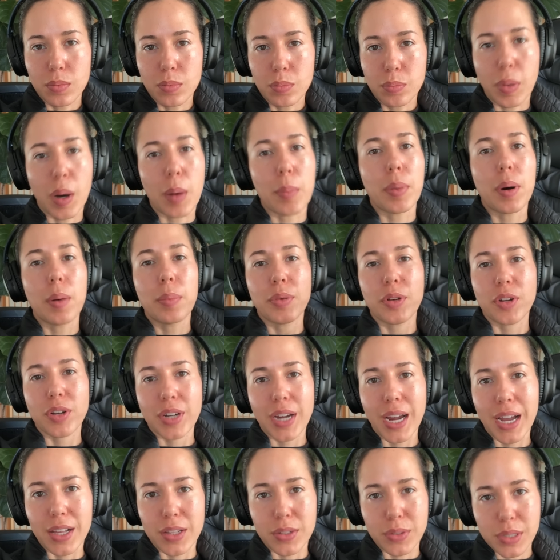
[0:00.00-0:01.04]
bump up your
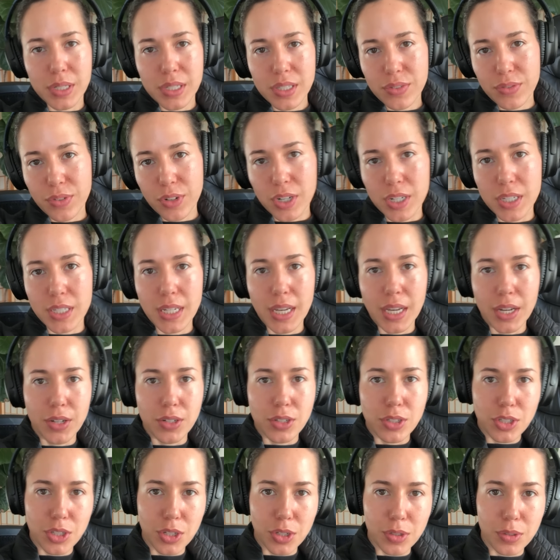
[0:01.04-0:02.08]
calories for a day or
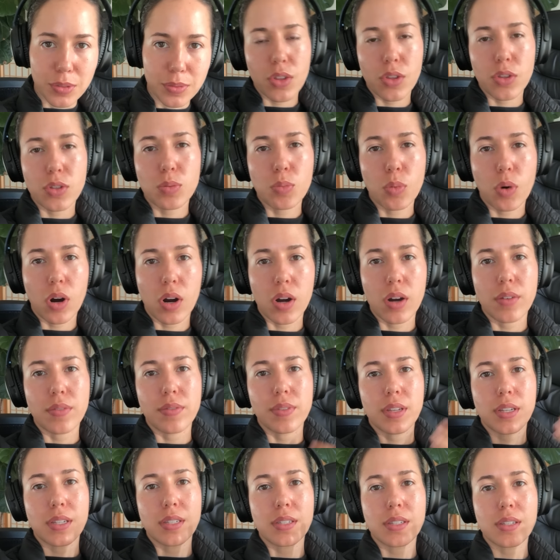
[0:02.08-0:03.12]
two. There's more of
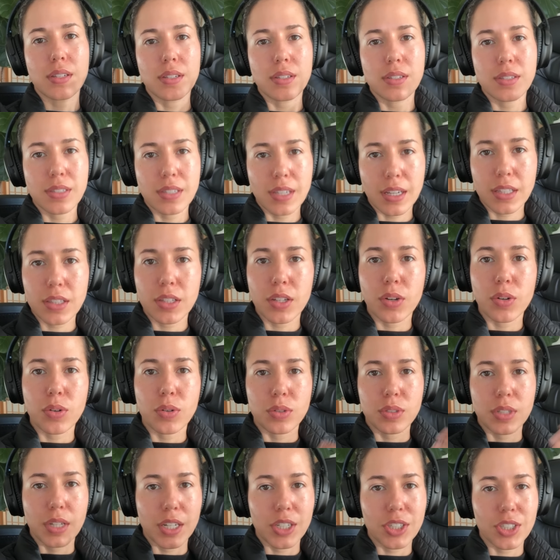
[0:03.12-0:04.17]
this
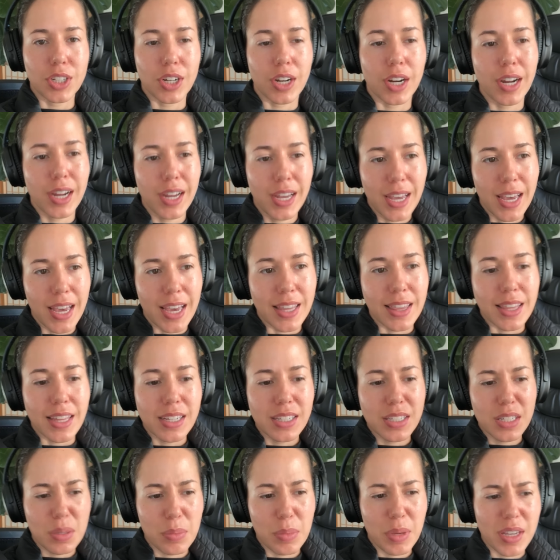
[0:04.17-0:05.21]
cyclical nature, and
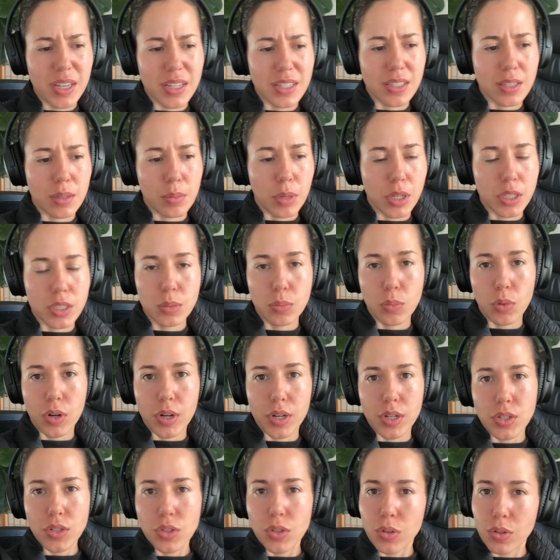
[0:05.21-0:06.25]
that to me is a much more
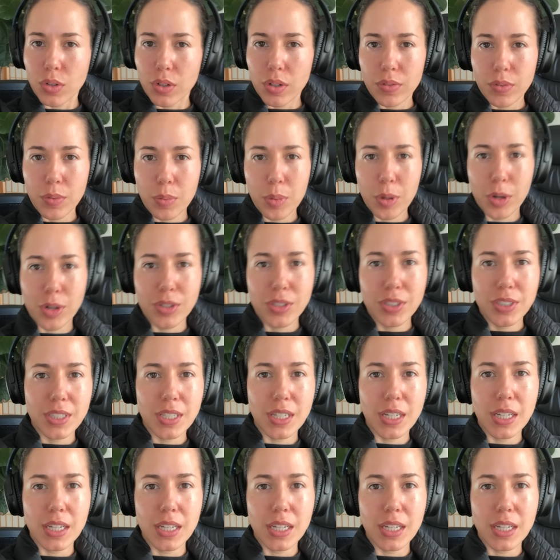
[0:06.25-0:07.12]
intuitive approach to